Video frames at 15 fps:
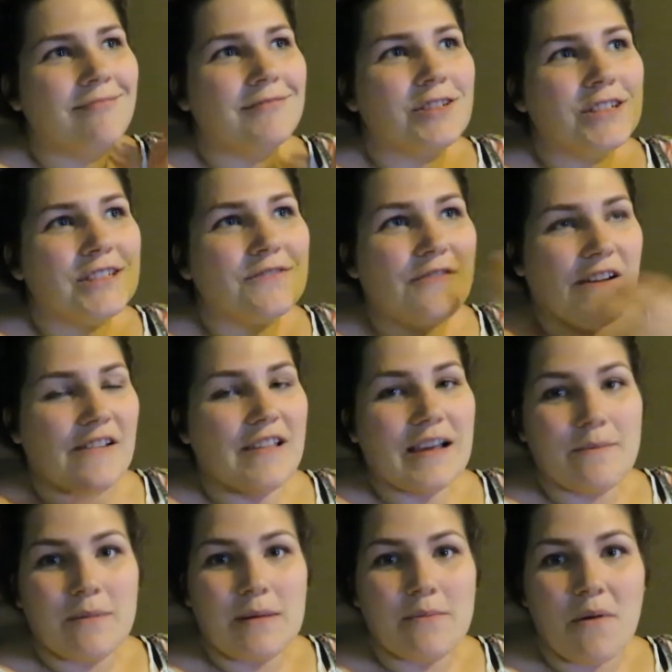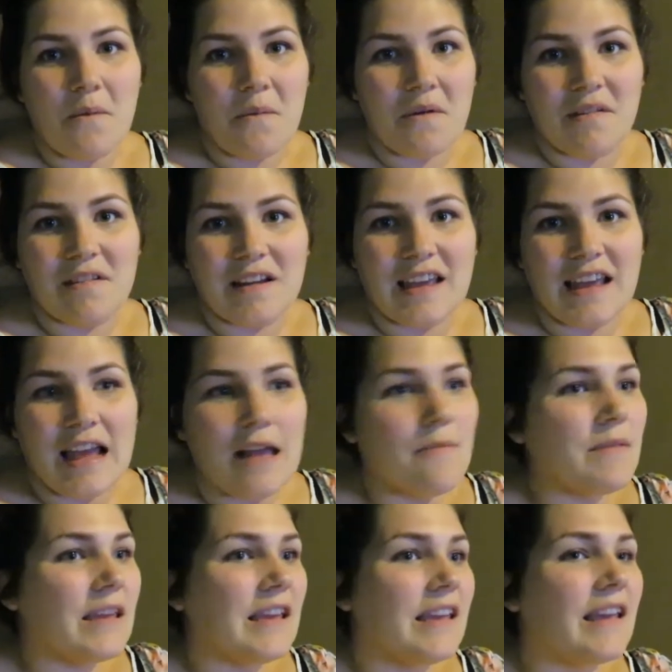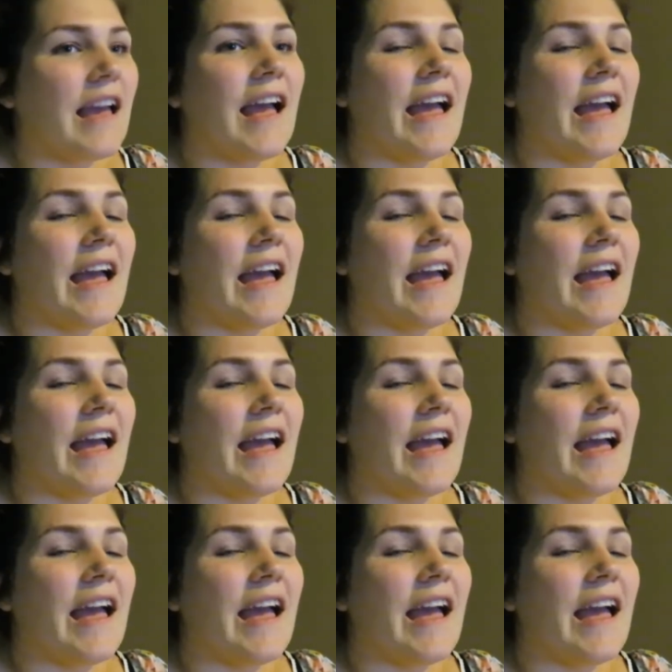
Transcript: just felt like people were looking at me